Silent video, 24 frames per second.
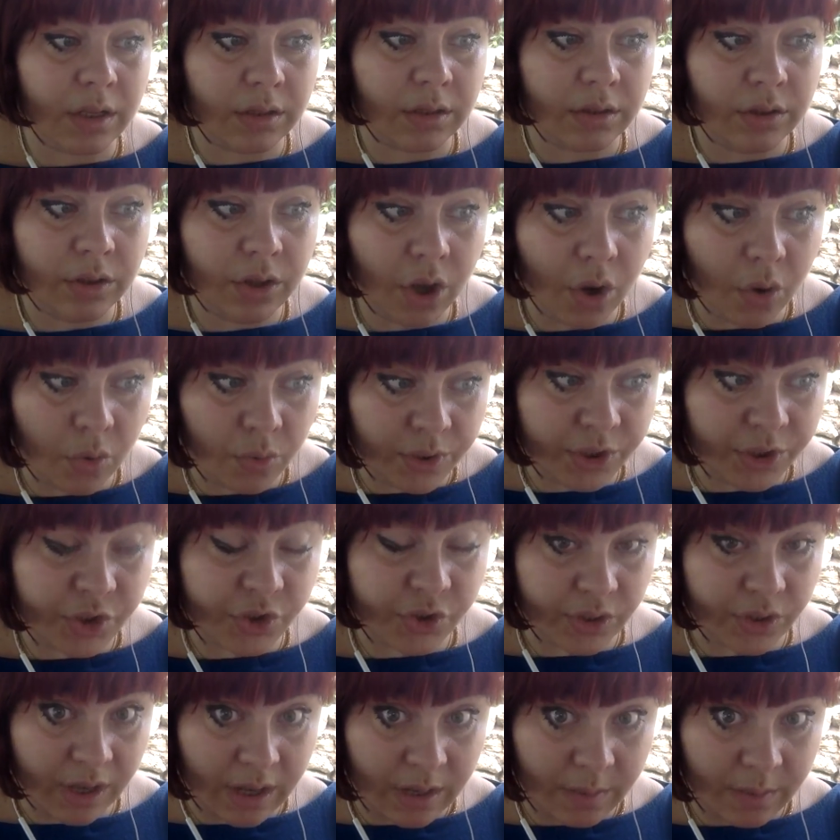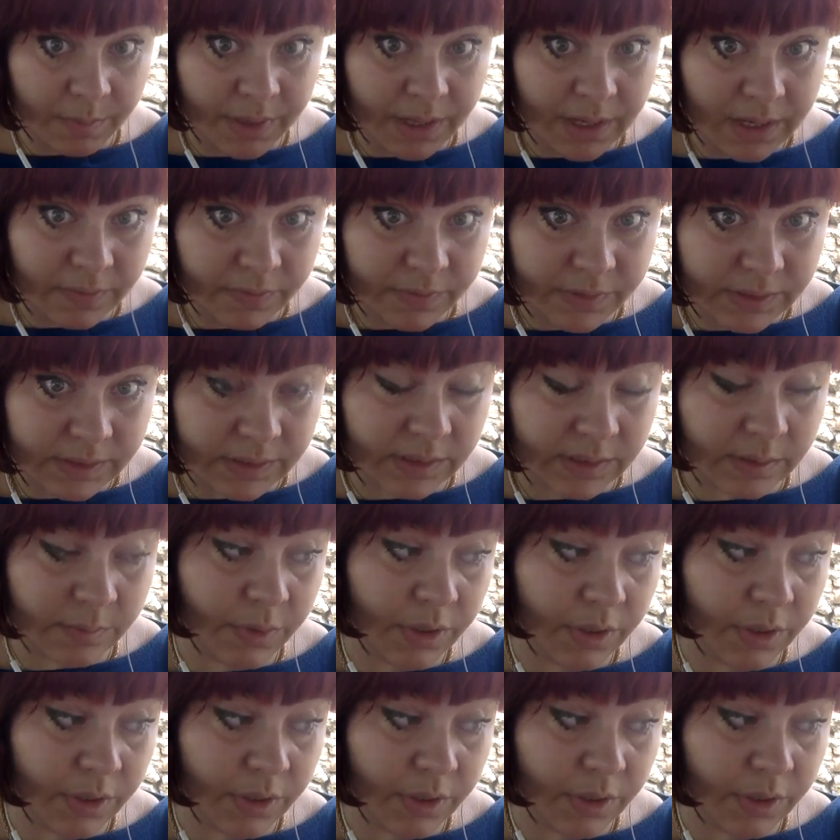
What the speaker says: knowledge and belief system,